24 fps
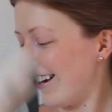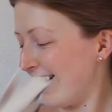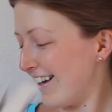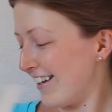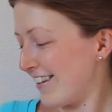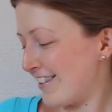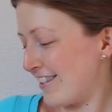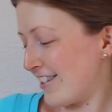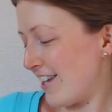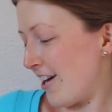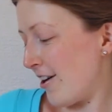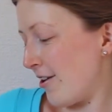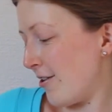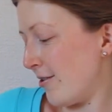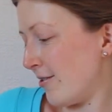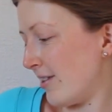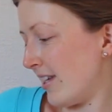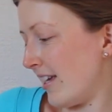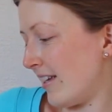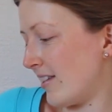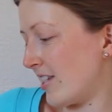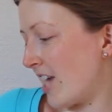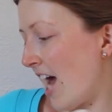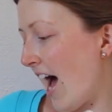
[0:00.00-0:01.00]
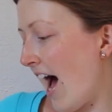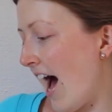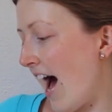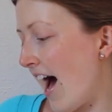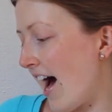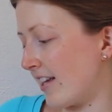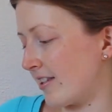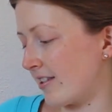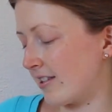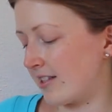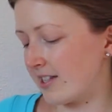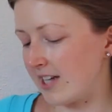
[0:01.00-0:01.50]
So the
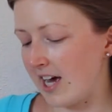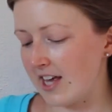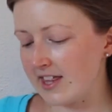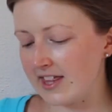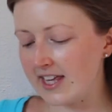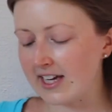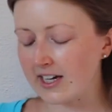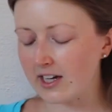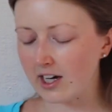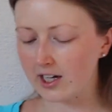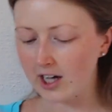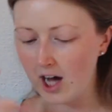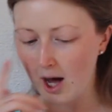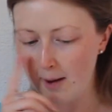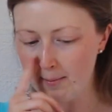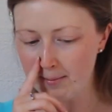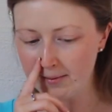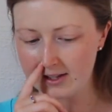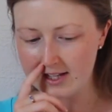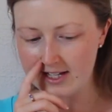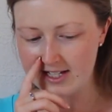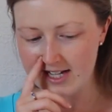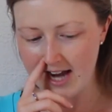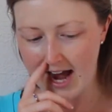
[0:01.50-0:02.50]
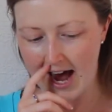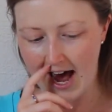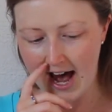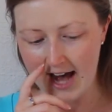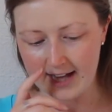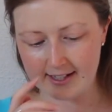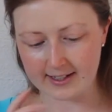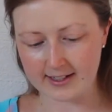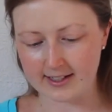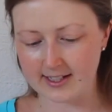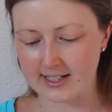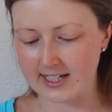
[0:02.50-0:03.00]
tasks, I think a couple of the
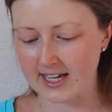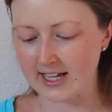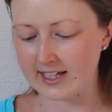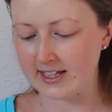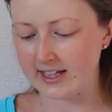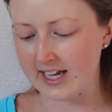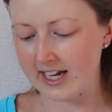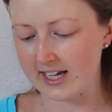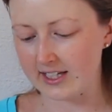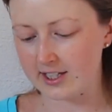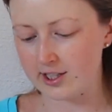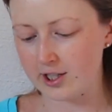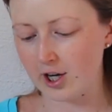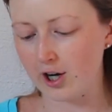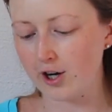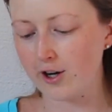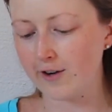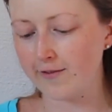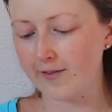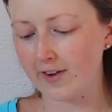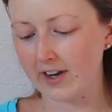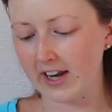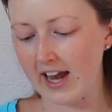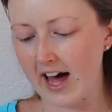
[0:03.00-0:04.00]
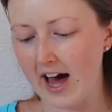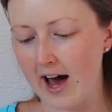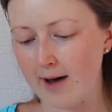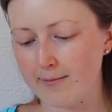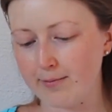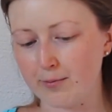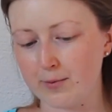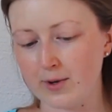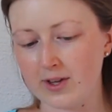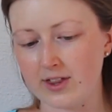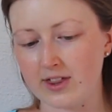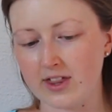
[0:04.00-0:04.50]
tasks in this
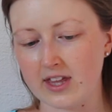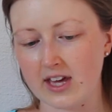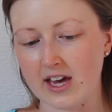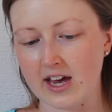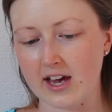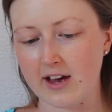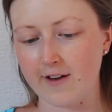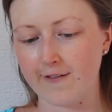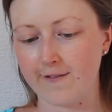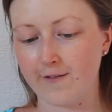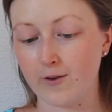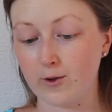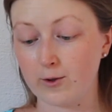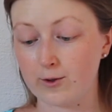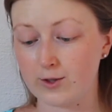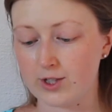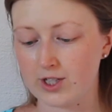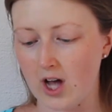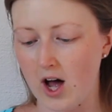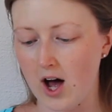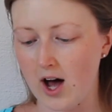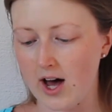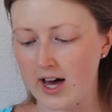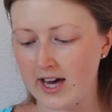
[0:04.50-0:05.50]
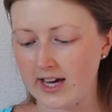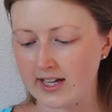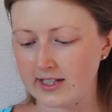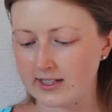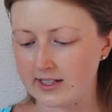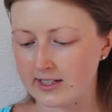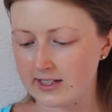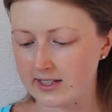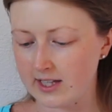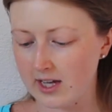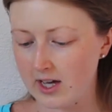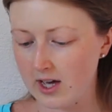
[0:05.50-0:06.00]
overlap with the
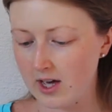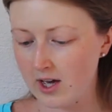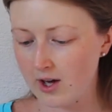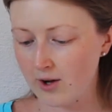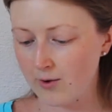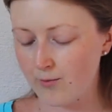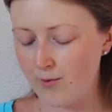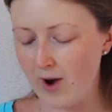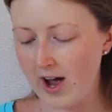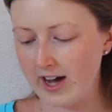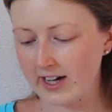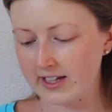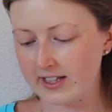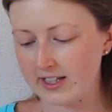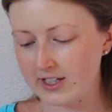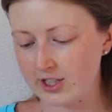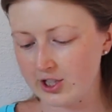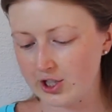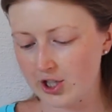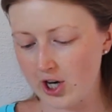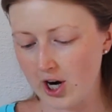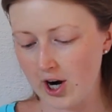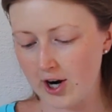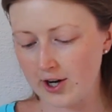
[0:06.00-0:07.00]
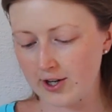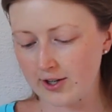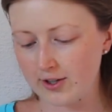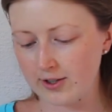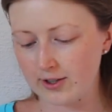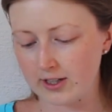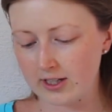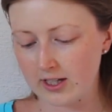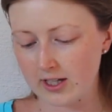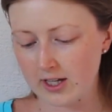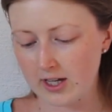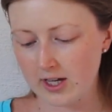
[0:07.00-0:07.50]
full-size Reckless
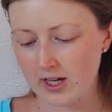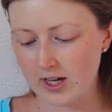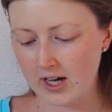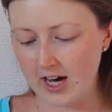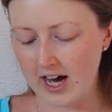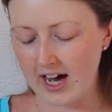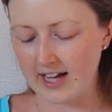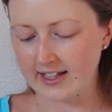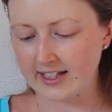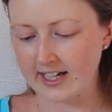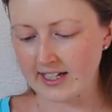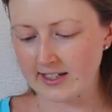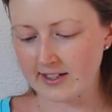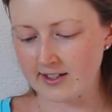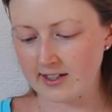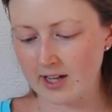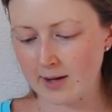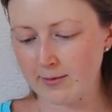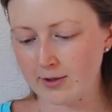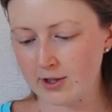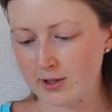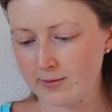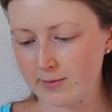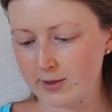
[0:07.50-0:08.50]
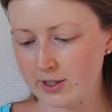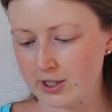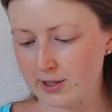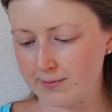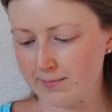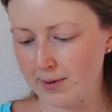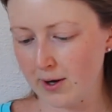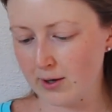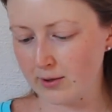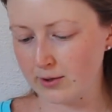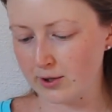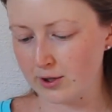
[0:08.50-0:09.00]
Journal. And then some of them are
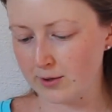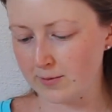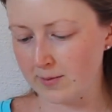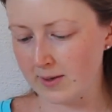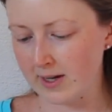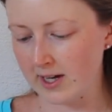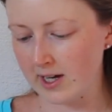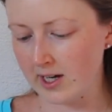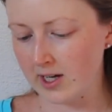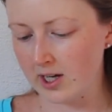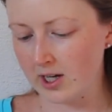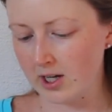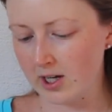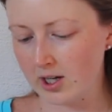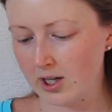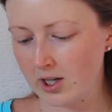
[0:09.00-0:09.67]
supposed to be